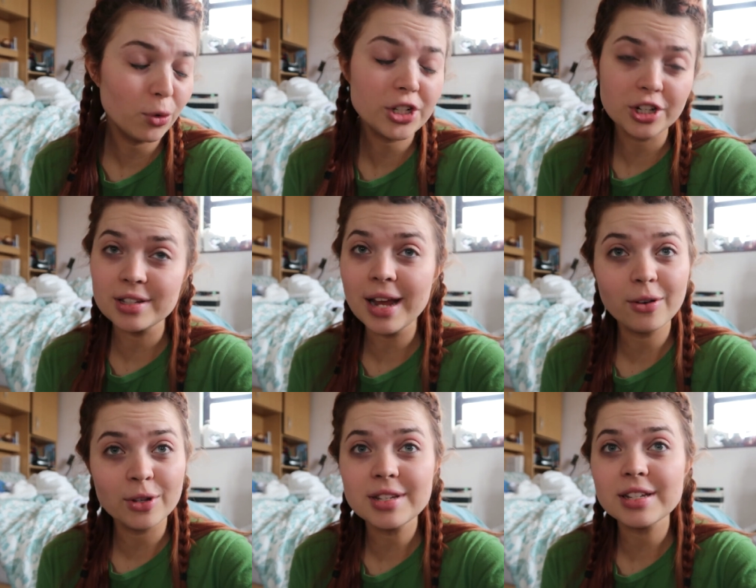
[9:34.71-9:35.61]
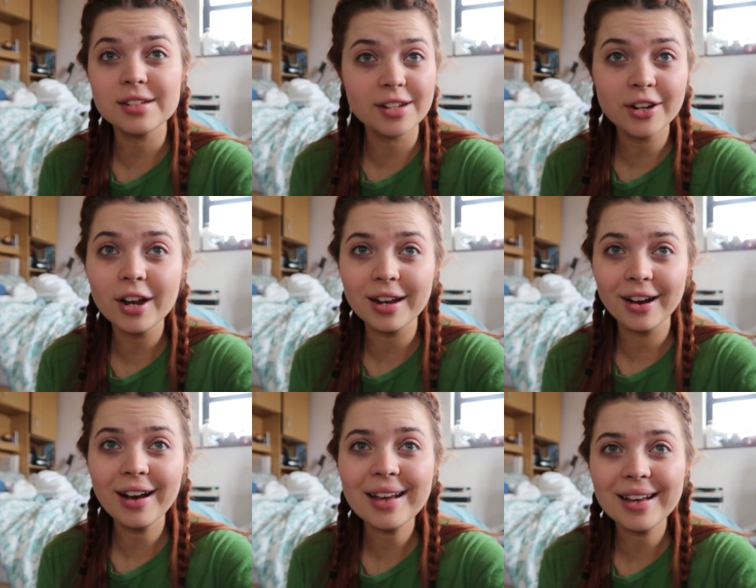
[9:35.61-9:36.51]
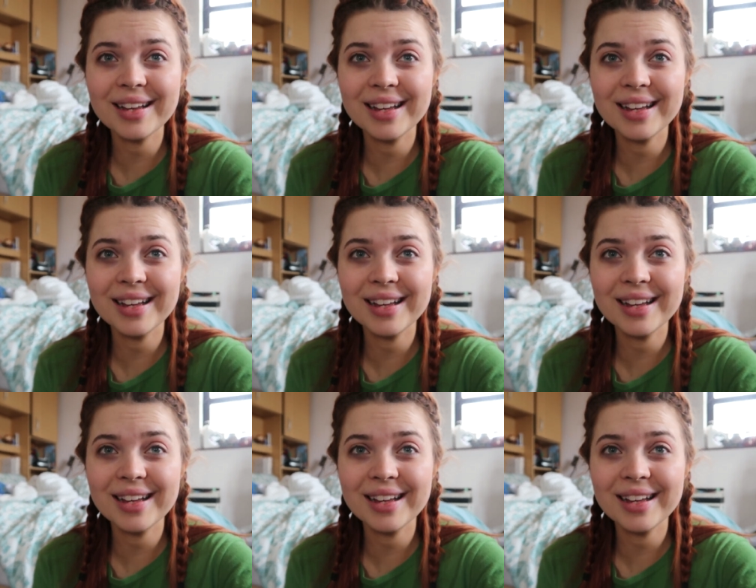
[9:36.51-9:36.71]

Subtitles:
which is now considered an early night.